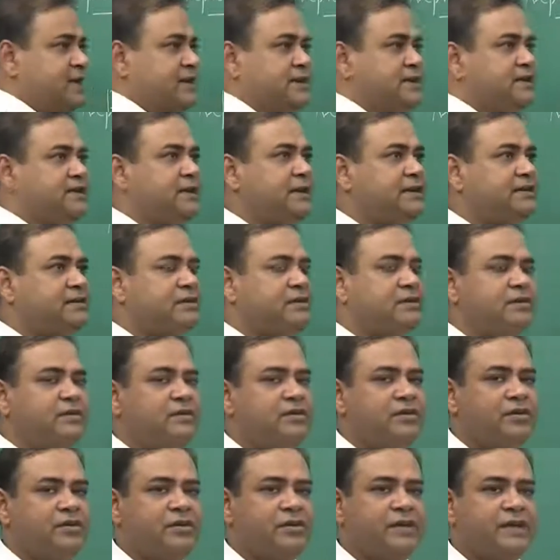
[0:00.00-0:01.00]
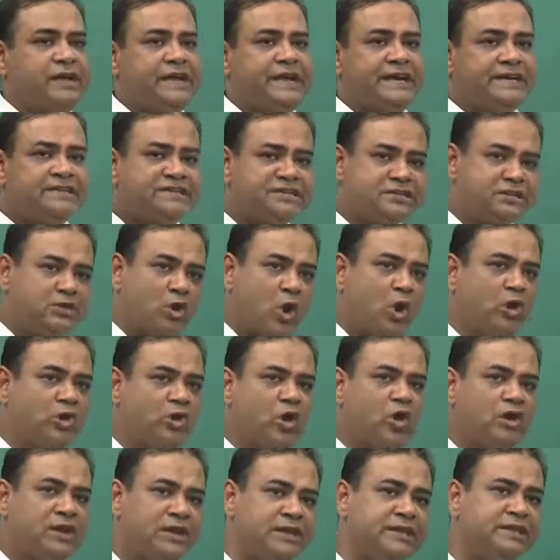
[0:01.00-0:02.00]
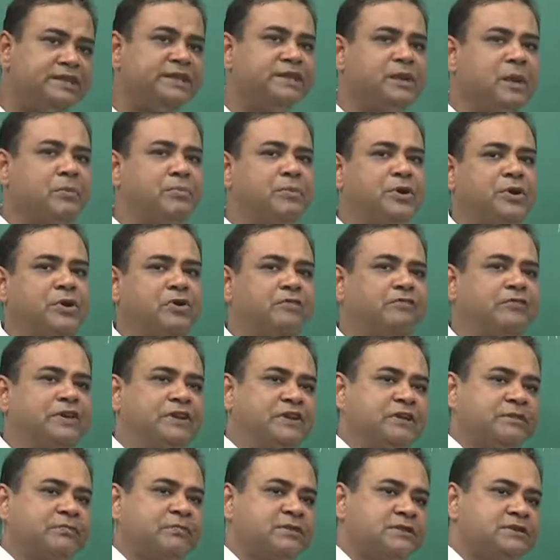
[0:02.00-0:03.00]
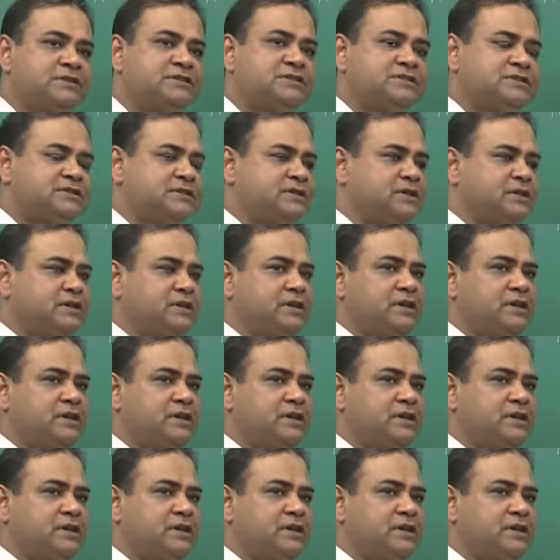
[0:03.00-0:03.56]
that it is not only the number of variables,